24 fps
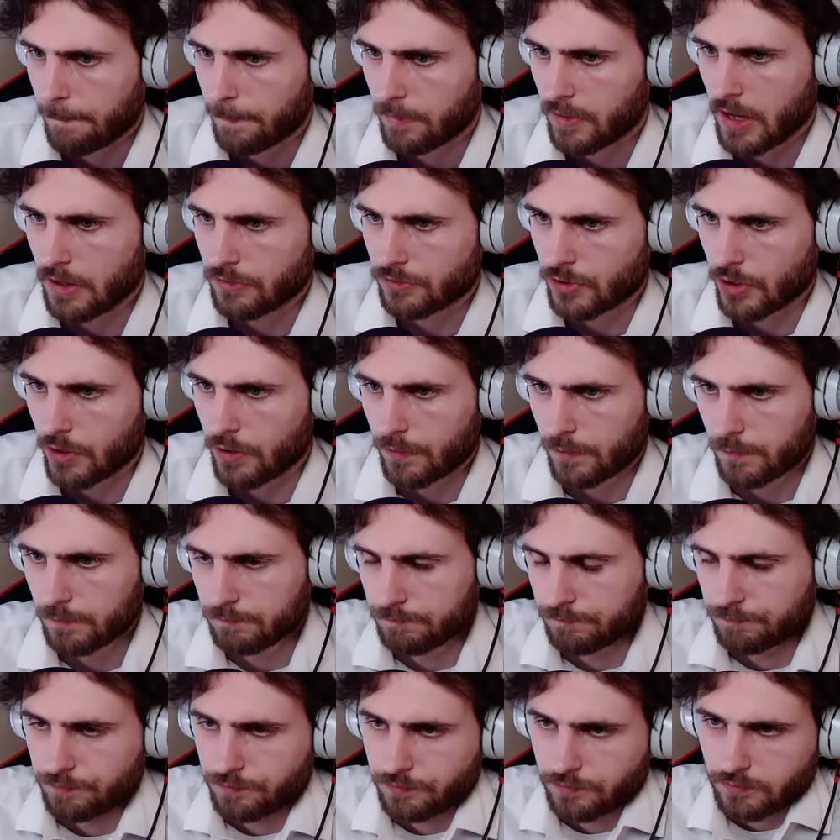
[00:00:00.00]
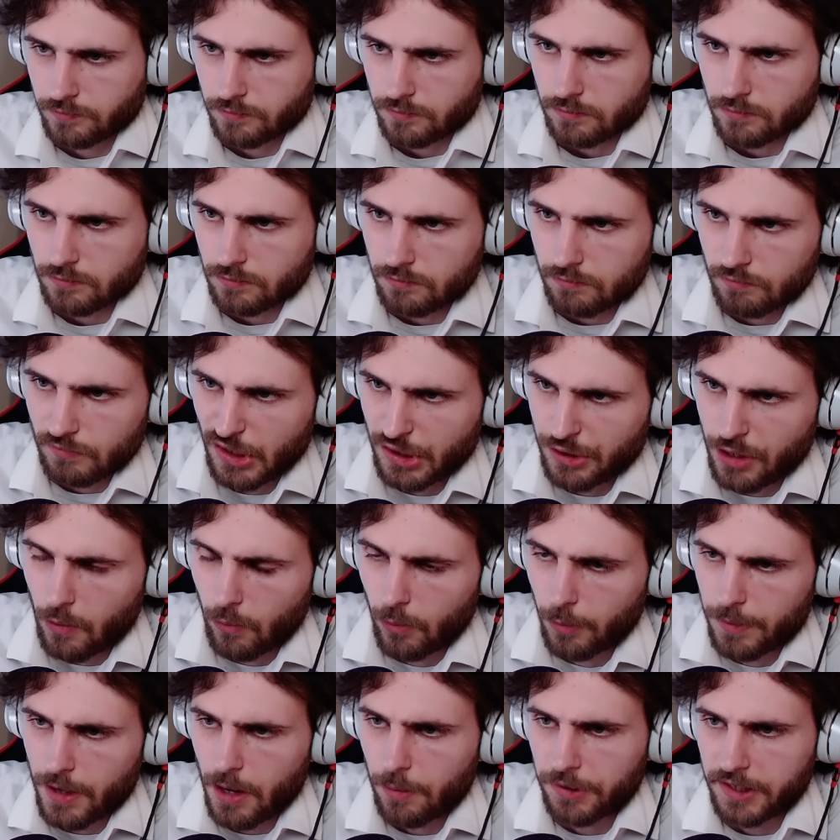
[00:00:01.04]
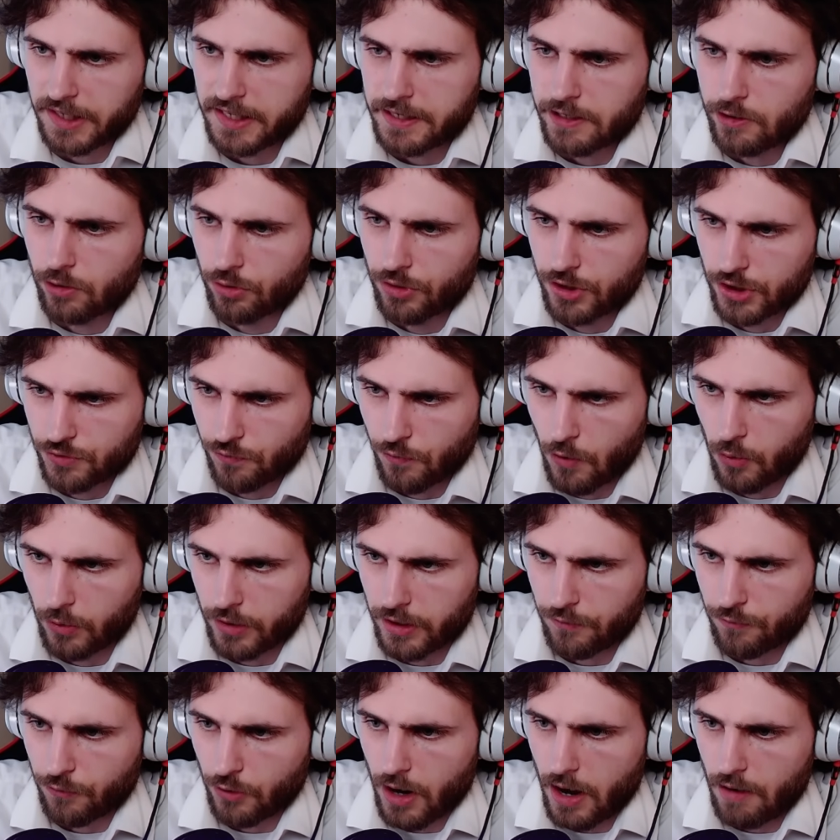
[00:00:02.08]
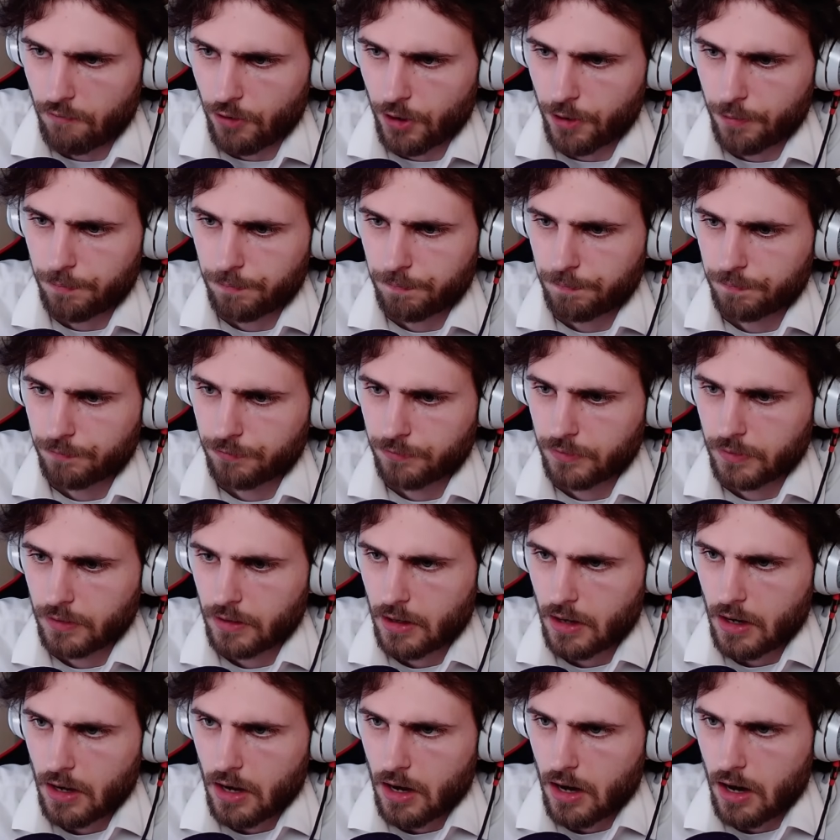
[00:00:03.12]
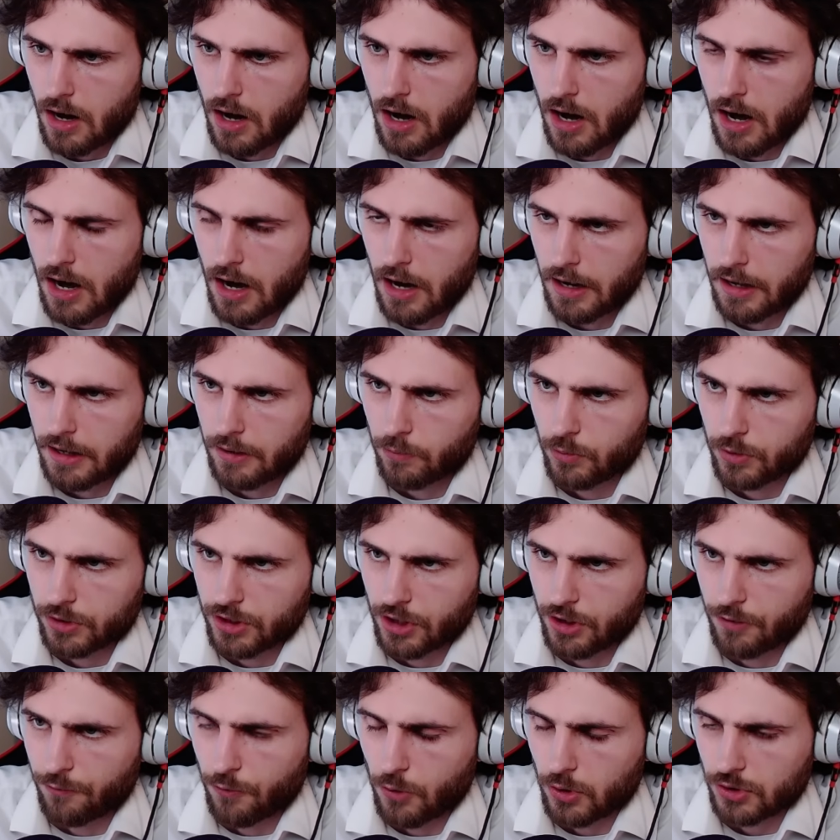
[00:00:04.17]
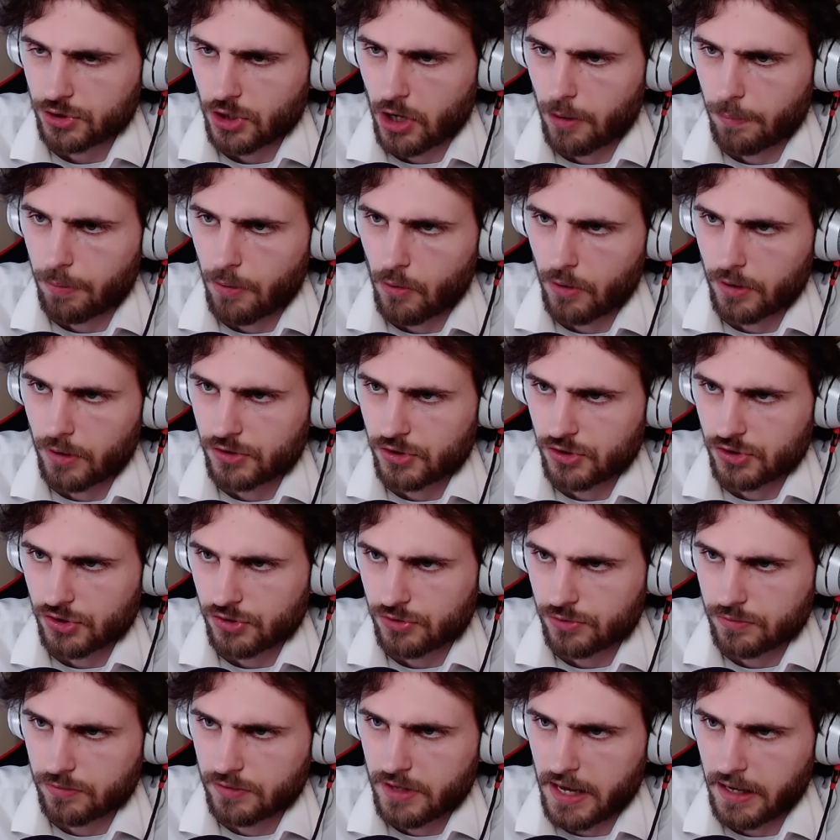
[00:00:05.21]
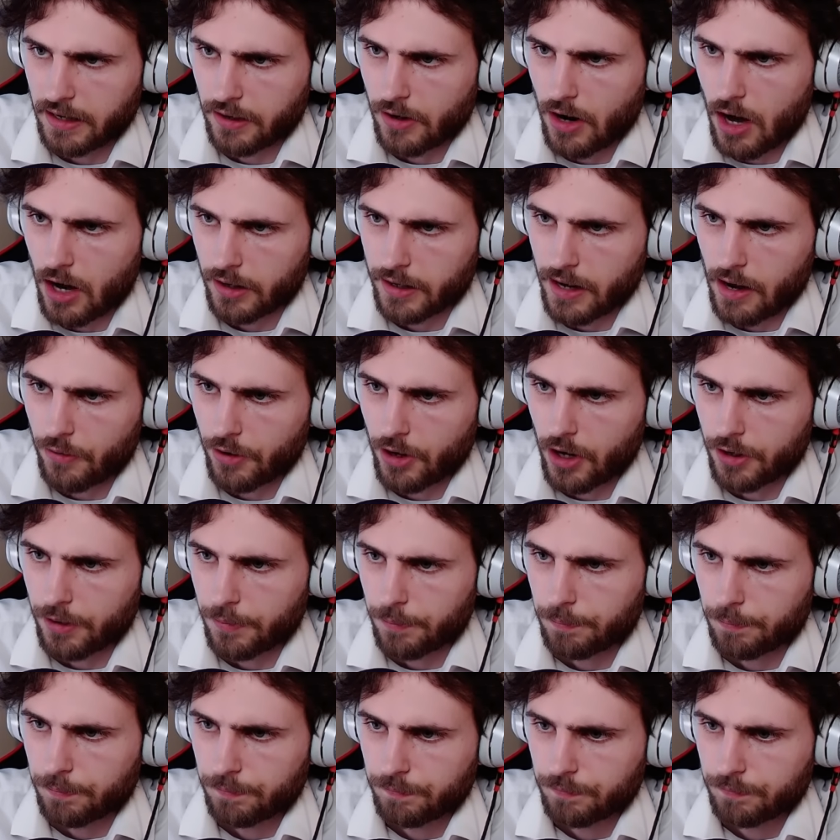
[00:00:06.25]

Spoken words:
End turn. Now we'll be able to heal this Froakie forever. And we're gonna force our opponent to just take a knockout on him.